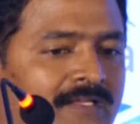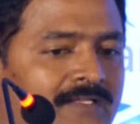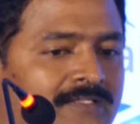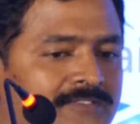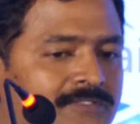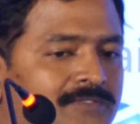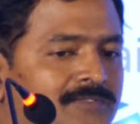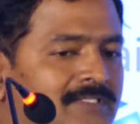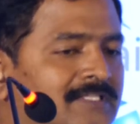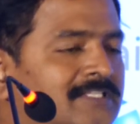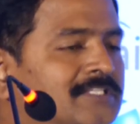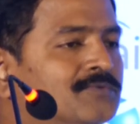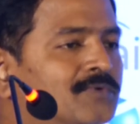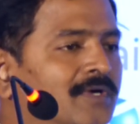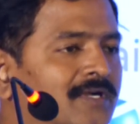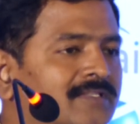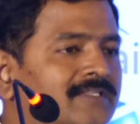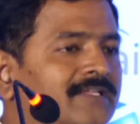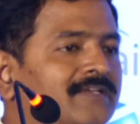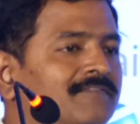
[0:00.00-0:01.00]
So this is
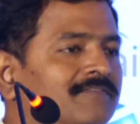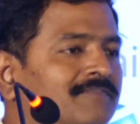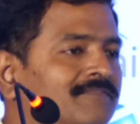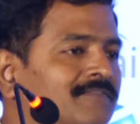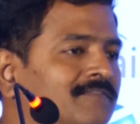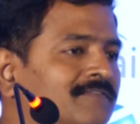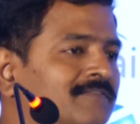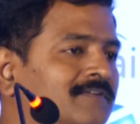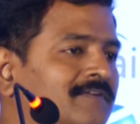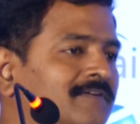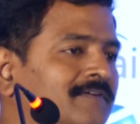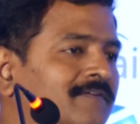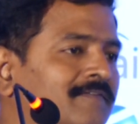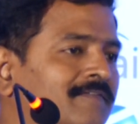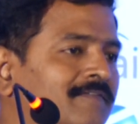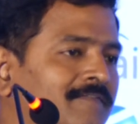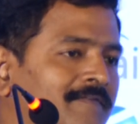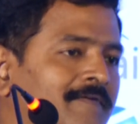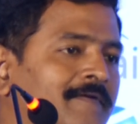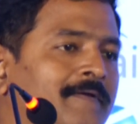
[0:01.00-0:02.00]
what they've
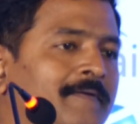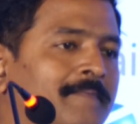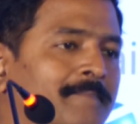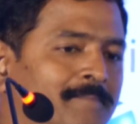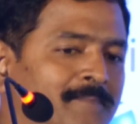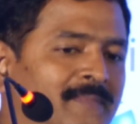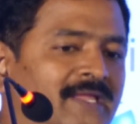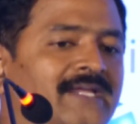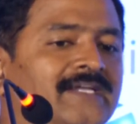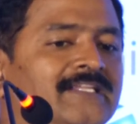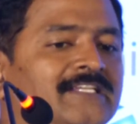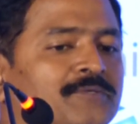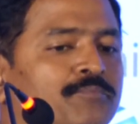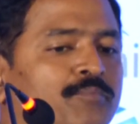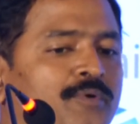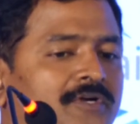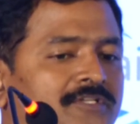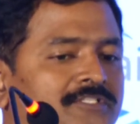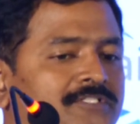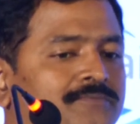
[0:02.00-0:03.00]
made it
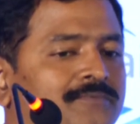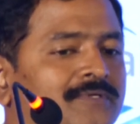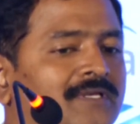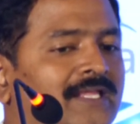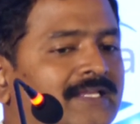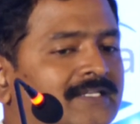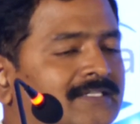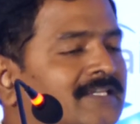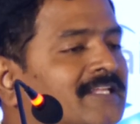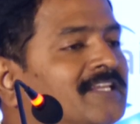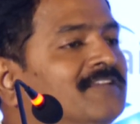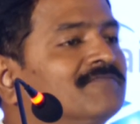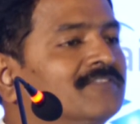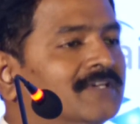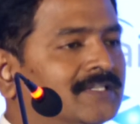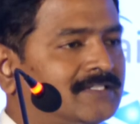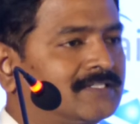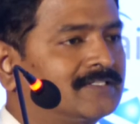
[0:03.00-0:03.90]
possible, like teamwork